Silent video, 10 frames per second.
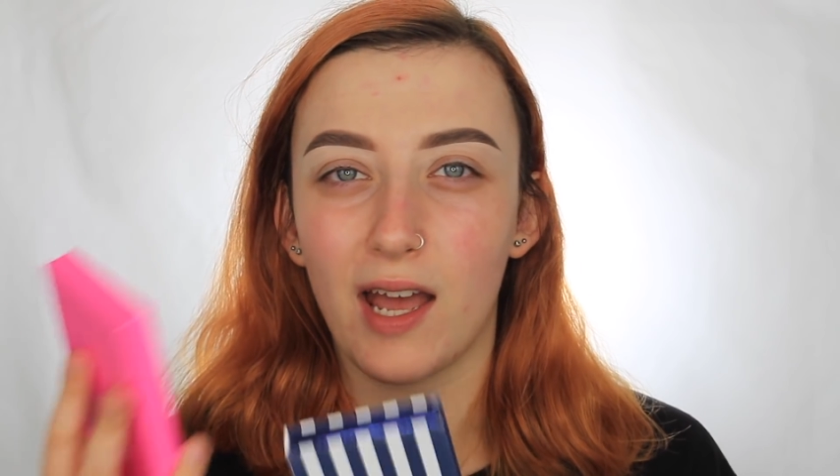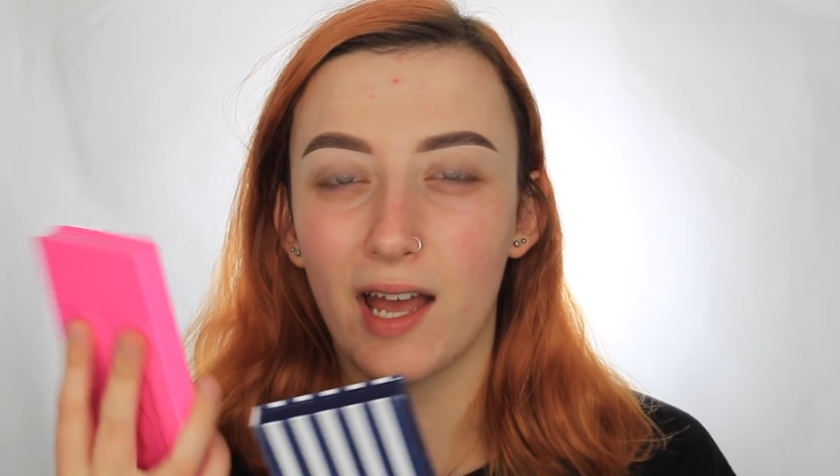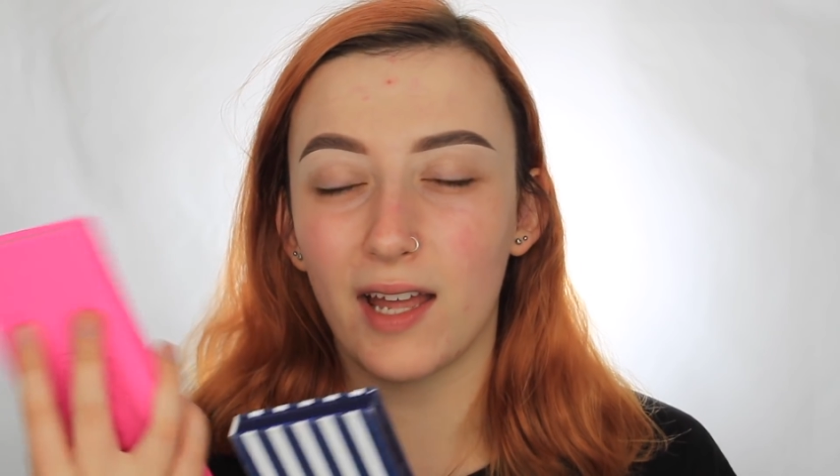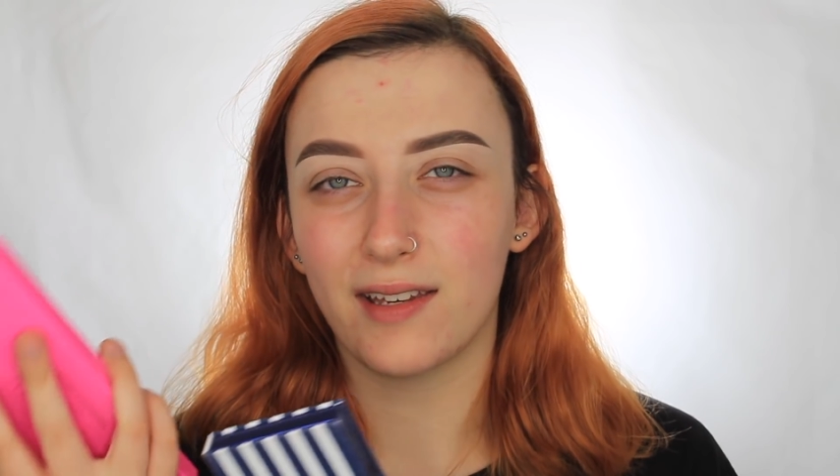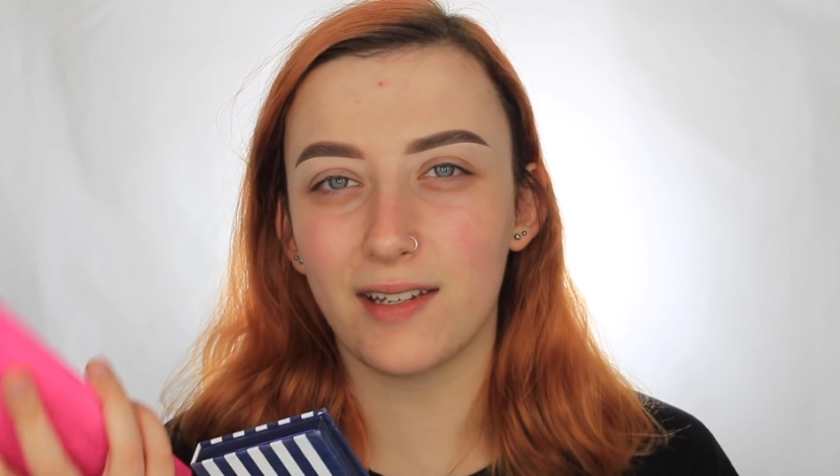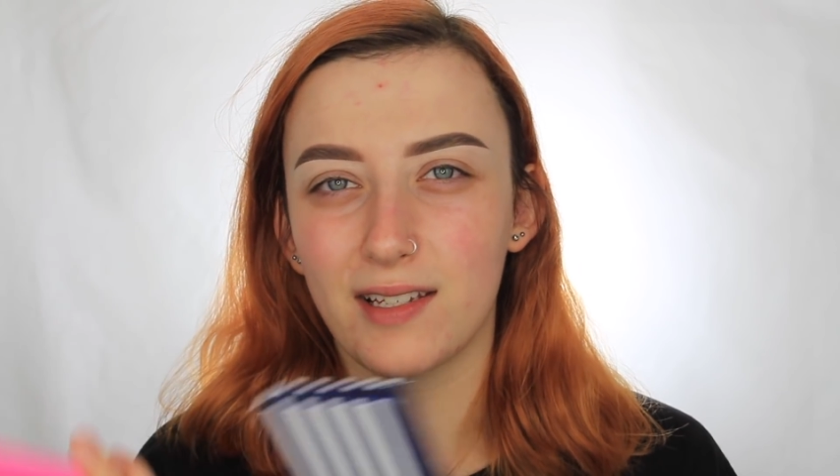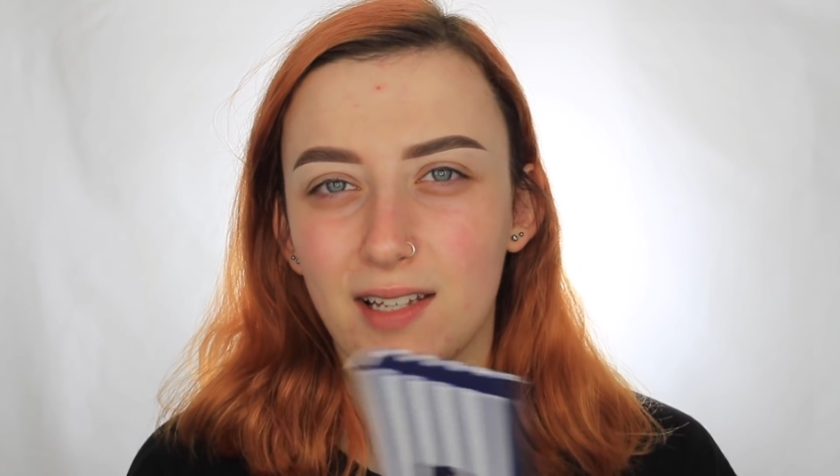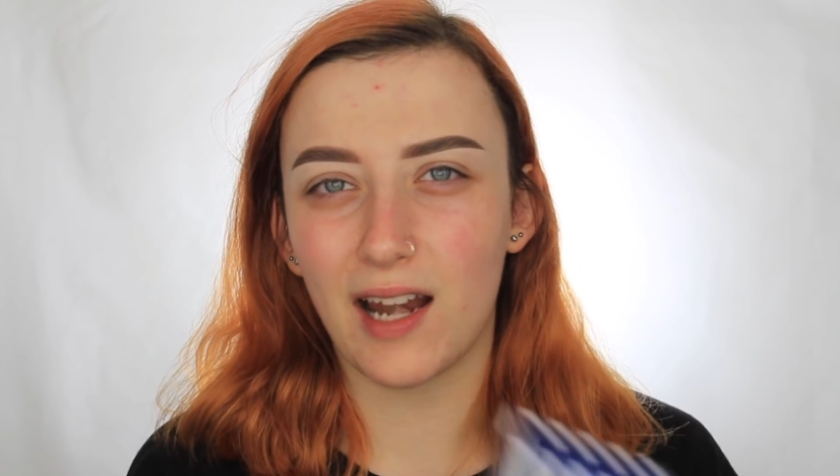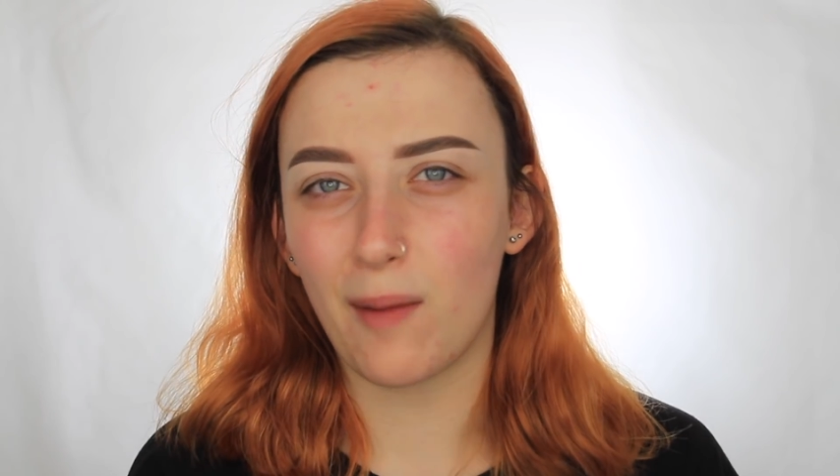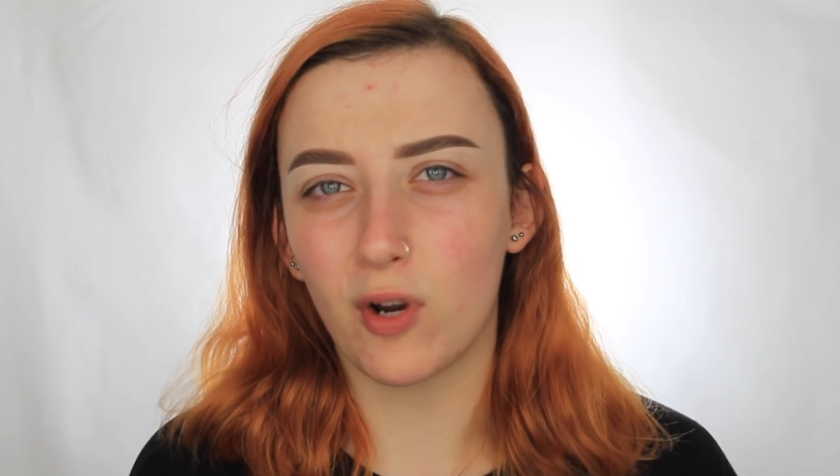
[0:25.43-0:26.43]
and is a
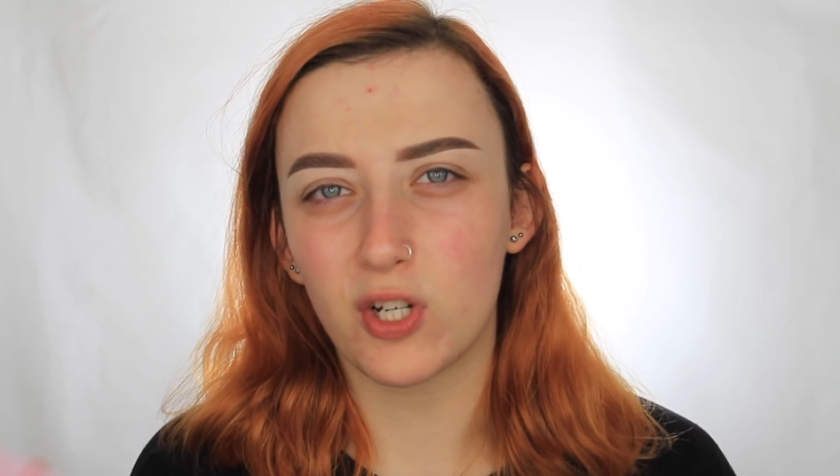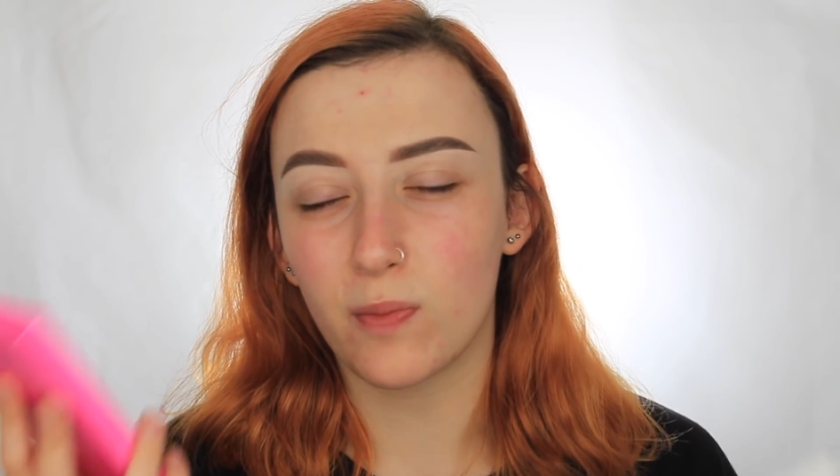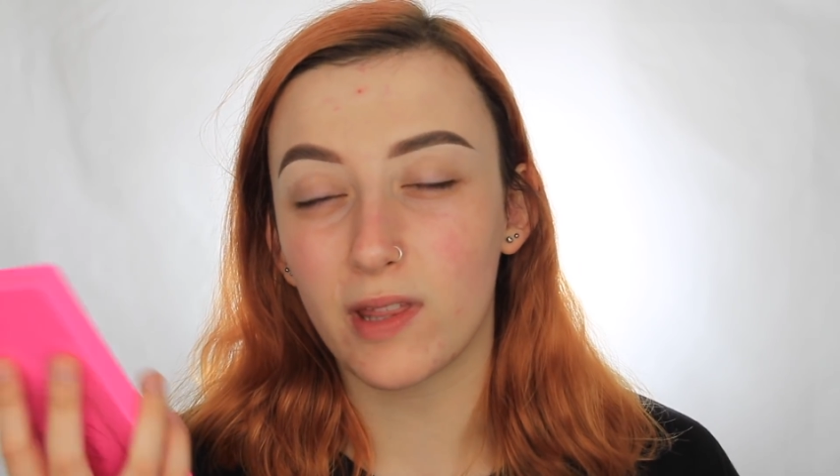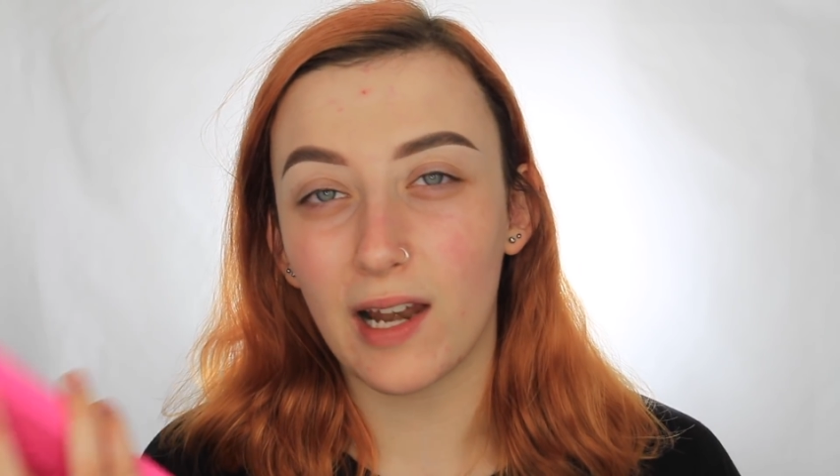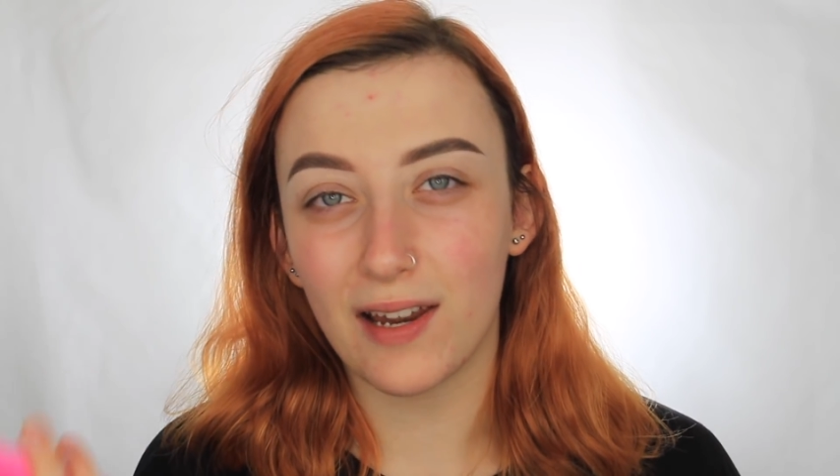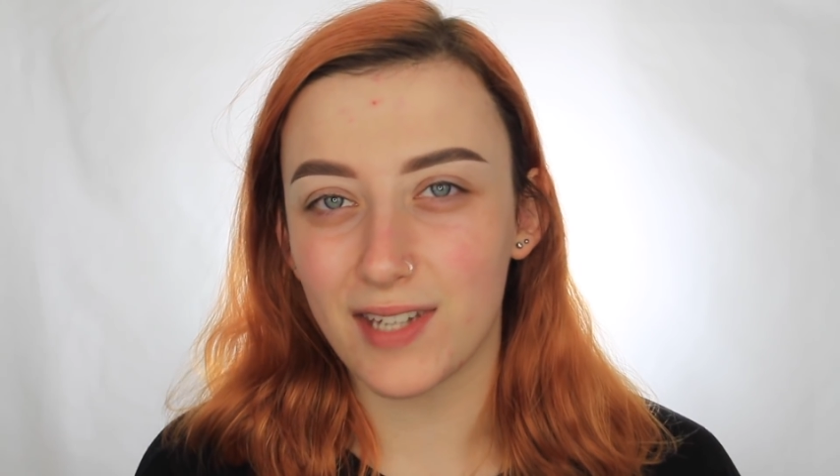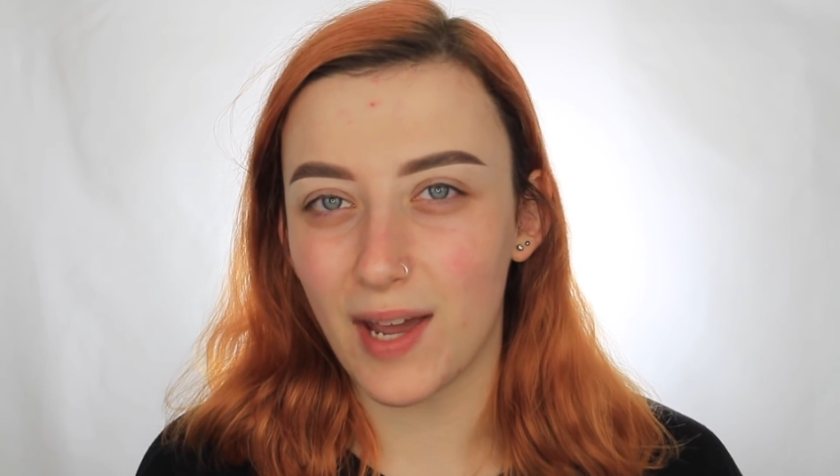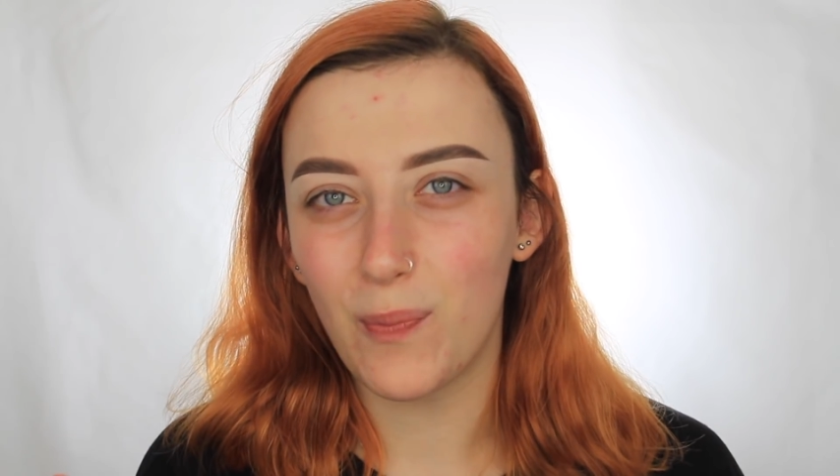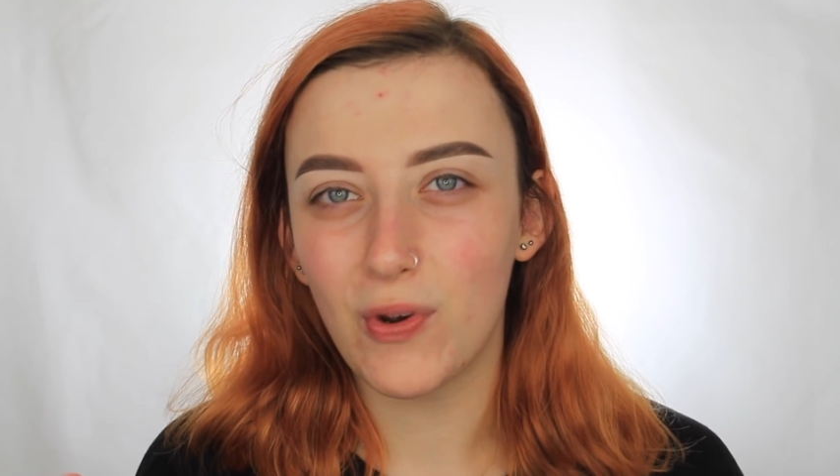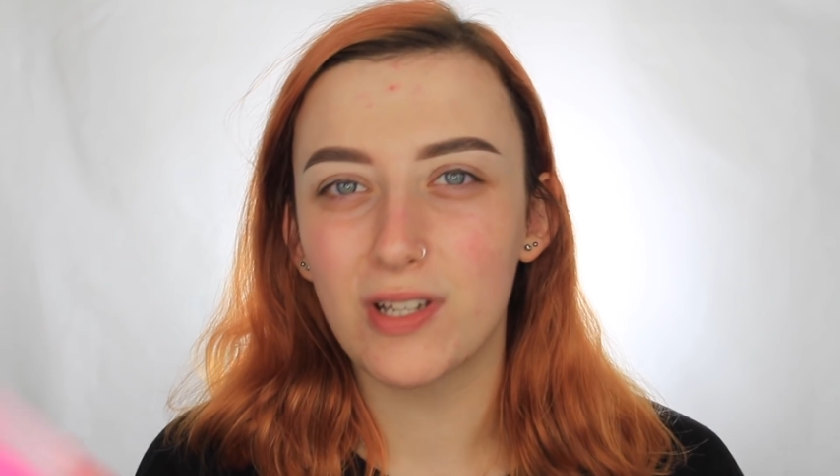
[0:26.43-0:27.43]
collaboration with Alyssa
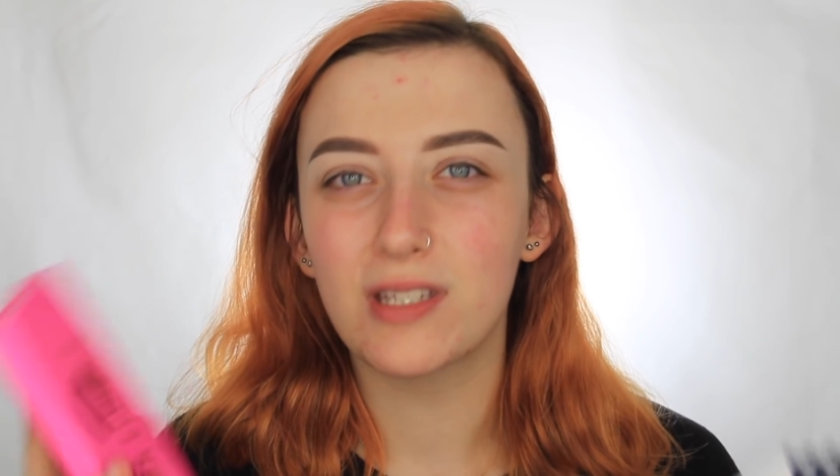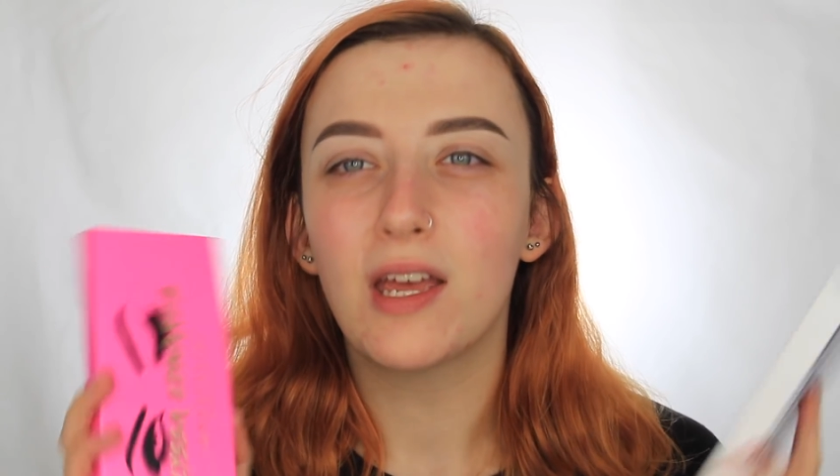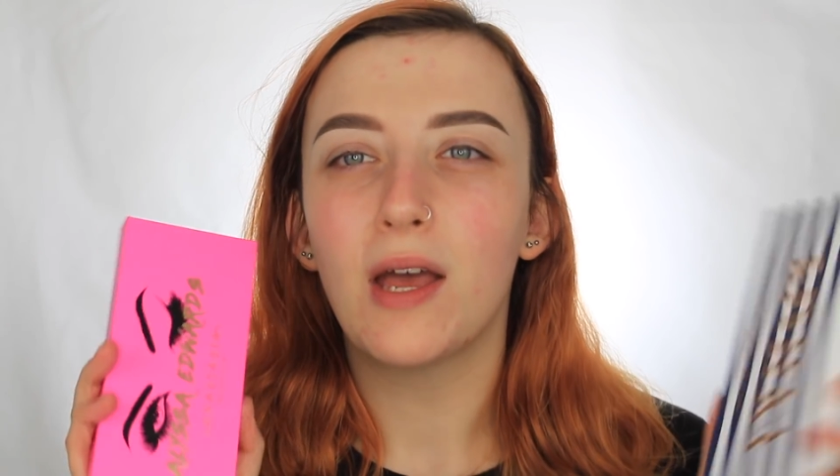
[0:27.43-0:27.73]
Edwards,